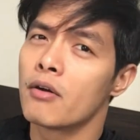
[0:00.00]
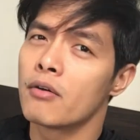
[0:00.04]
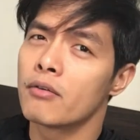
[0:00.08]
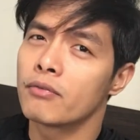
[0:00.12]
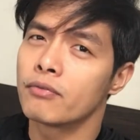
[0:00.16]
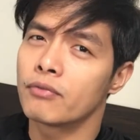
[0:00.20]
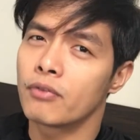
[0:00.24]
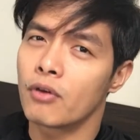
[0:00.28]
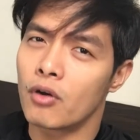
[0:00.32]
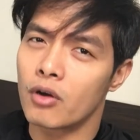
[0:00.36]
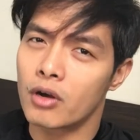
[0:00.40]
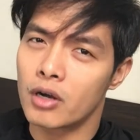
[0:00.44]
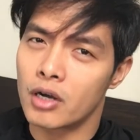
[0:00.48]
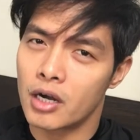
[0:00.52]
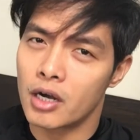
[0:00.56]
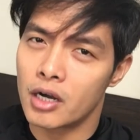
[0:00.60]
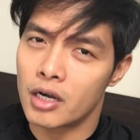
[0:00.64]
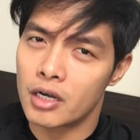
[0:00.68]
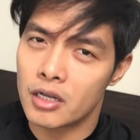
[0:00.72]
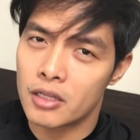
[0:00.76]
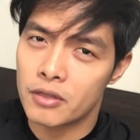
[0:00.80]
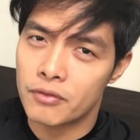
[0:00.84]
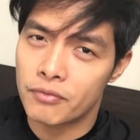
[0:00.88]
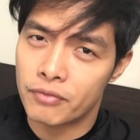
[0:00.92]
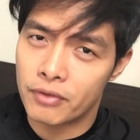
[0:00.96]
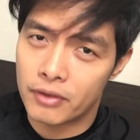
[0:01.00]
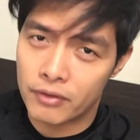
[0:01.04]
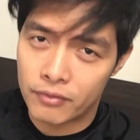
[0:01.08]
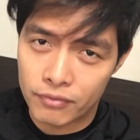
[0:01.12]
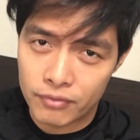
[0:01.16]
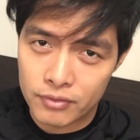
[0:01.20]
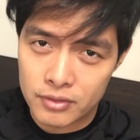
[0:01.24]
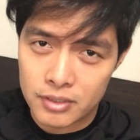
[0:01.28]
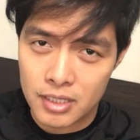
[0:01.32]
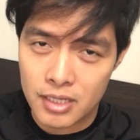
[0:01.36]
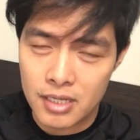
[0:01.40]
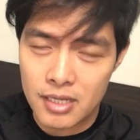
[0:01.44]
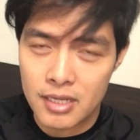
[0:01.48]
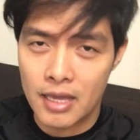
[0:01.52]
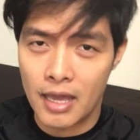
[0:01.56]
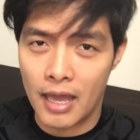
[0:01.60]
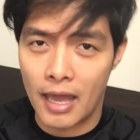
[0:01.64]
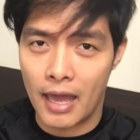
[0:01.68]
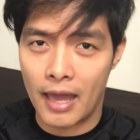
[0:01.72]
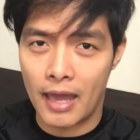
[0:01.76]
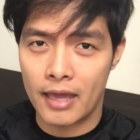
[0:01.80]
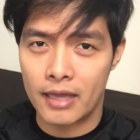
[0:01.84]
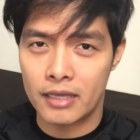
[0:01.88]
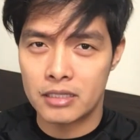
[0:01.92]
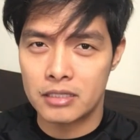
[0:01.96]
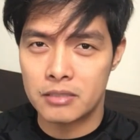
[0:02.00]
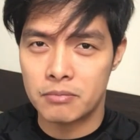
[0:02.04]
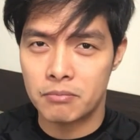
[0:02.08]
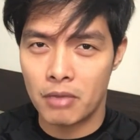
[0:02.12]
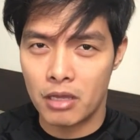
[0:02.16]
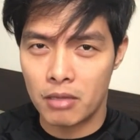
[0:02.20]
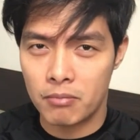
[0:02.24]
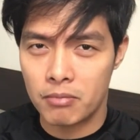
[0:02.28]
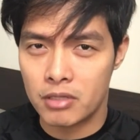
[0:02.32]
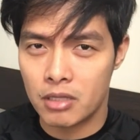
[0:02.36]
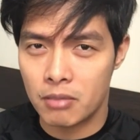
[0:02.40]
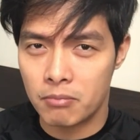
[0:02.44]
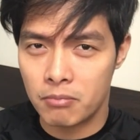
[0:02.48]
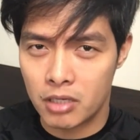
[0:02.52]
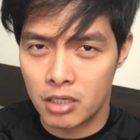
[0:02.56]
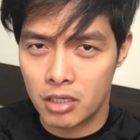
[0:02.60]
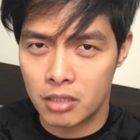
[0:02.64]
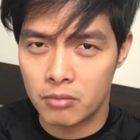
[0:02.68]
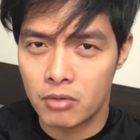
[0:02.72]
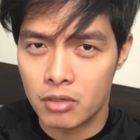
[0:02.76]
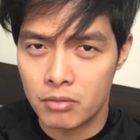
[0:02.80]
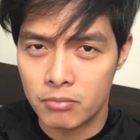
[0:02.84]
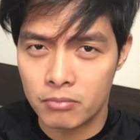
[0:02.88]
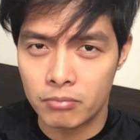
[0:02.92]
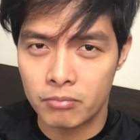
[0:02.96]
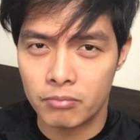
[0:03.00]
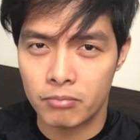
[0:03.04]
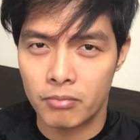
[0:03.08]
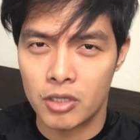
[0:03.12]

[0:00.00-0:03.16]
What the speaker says: 450 as maybe the minimum.